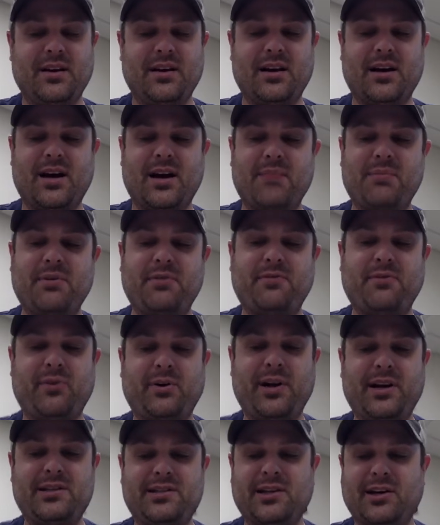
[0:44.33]
Uh, before
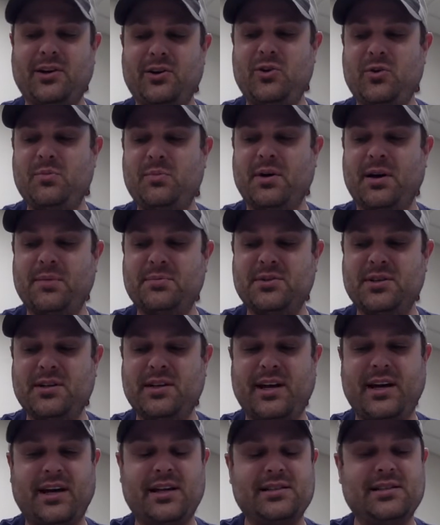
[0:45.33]
I tell you, moms and
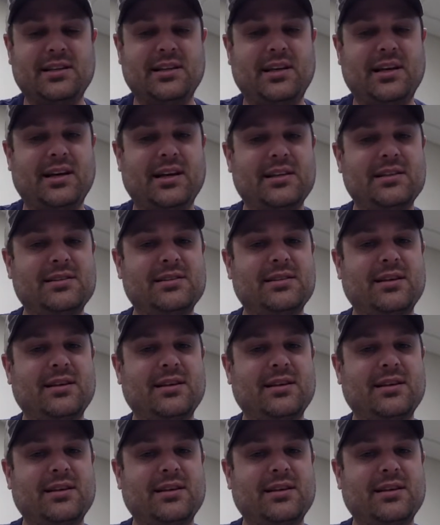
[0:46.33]
dads and kids,